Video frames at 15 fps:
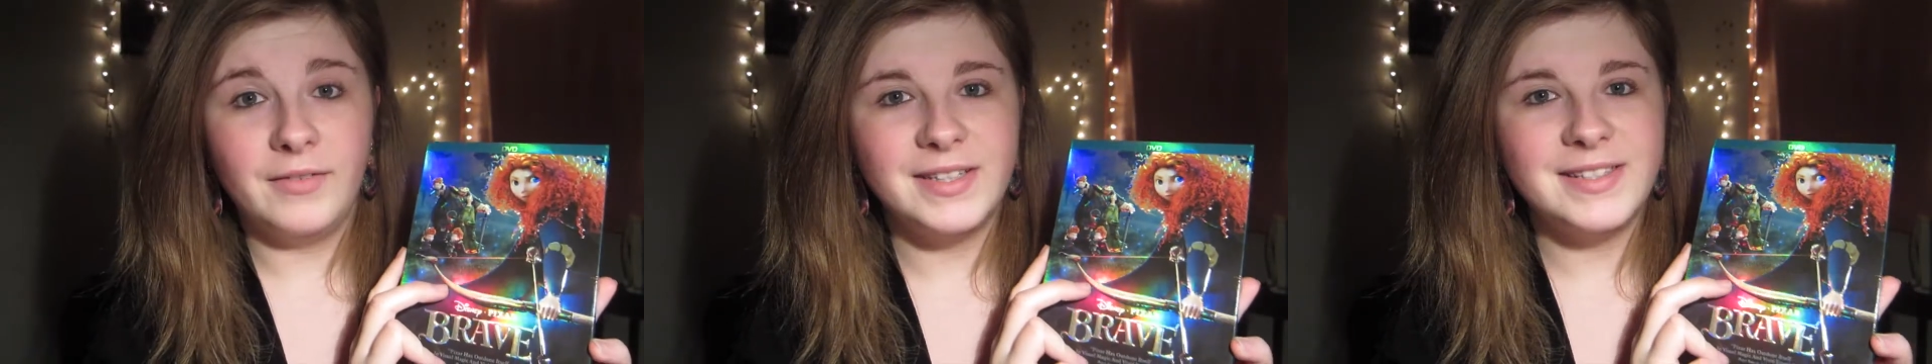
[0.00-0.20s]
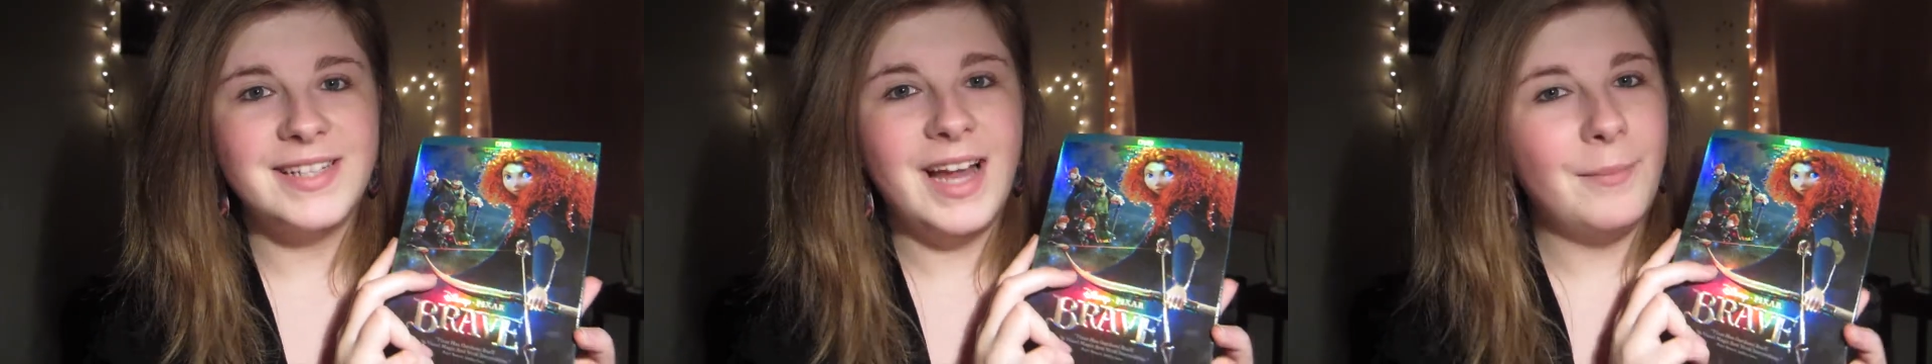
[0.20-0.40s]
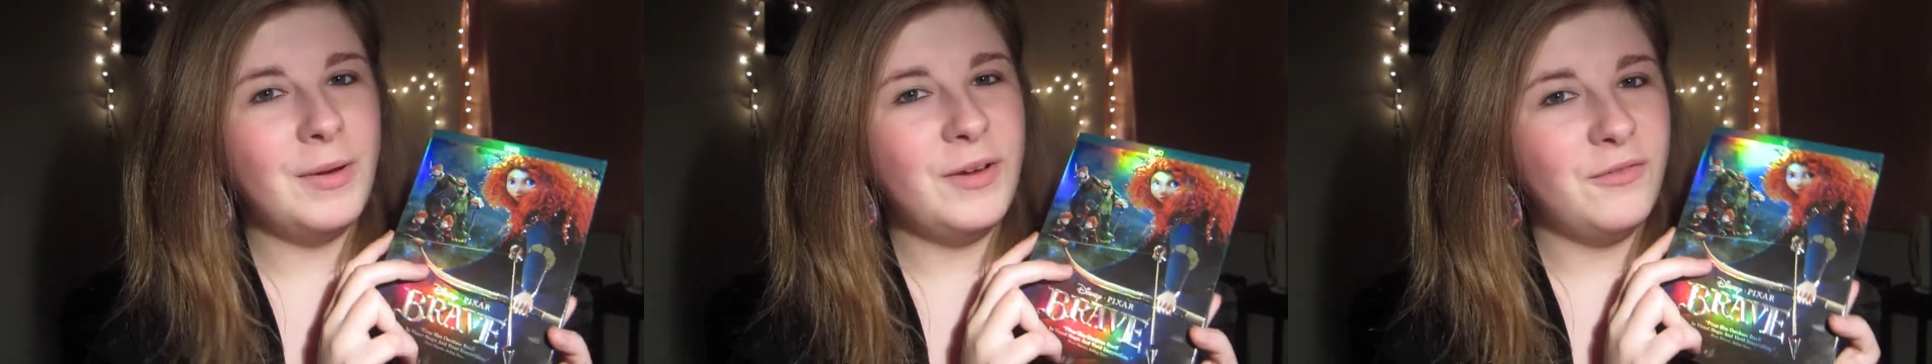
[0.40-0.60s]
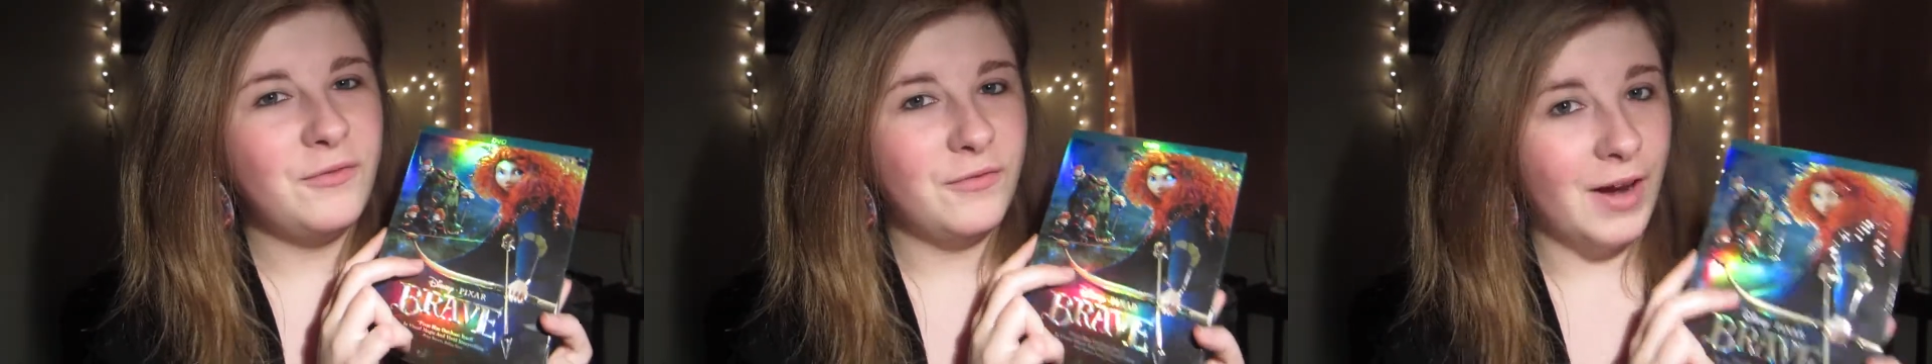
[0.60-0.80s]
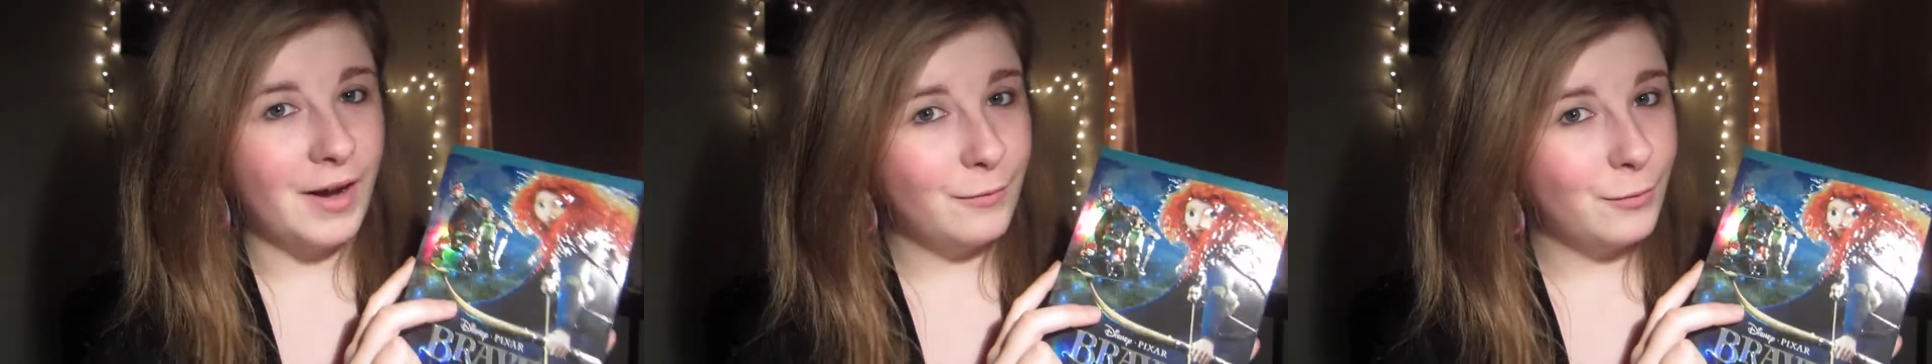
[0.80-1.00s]
It's not my
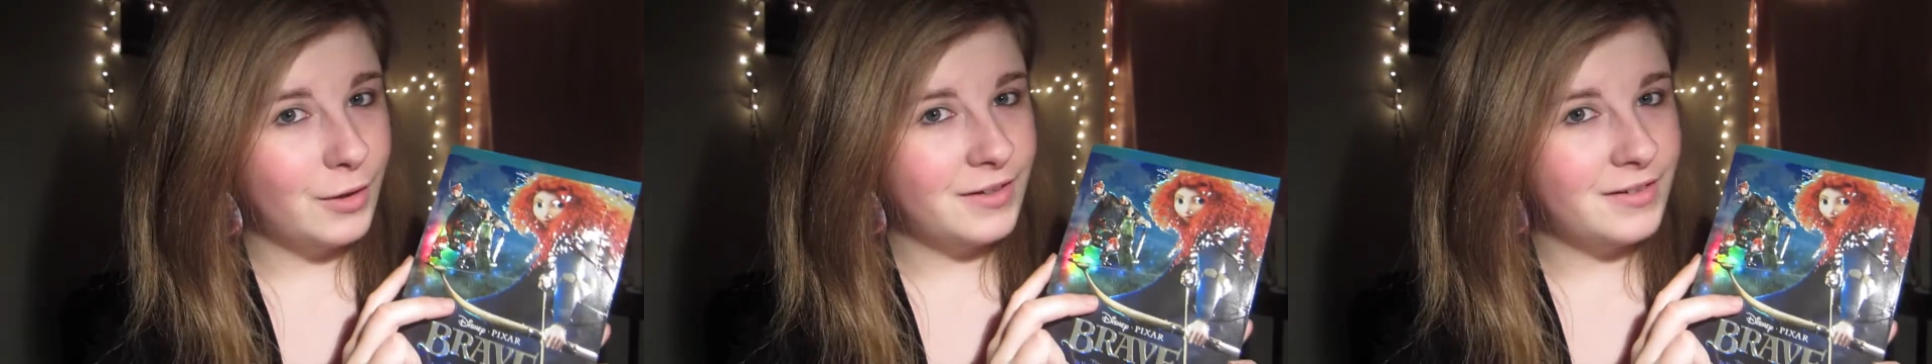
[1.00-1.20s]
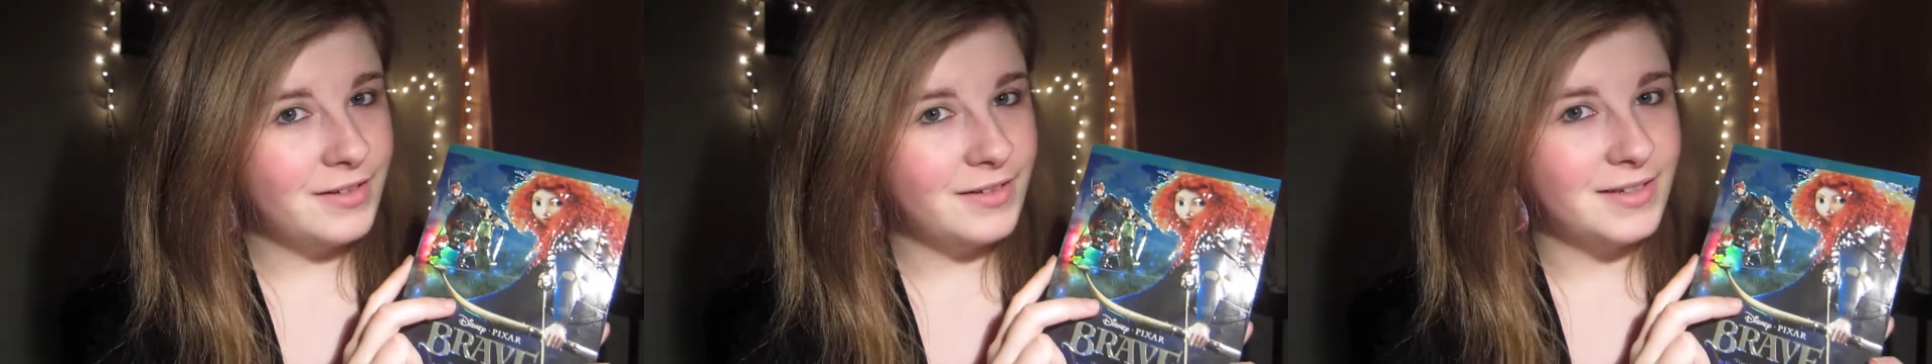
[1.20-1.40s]
favorite